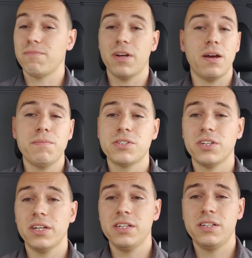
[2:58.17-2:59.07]

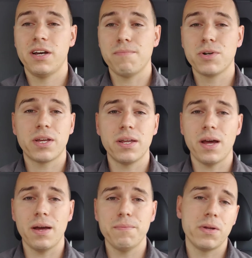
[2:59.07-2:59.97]
excited.
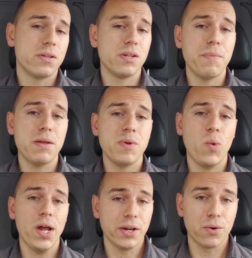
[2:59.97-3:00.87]
You made me
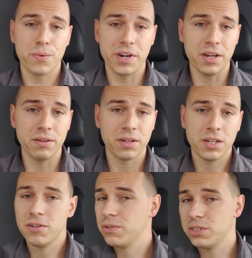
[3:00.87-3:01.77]
want to go read it.
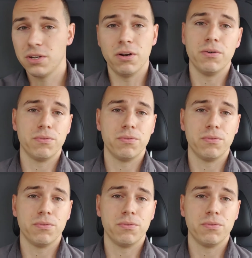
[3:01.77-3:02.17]
So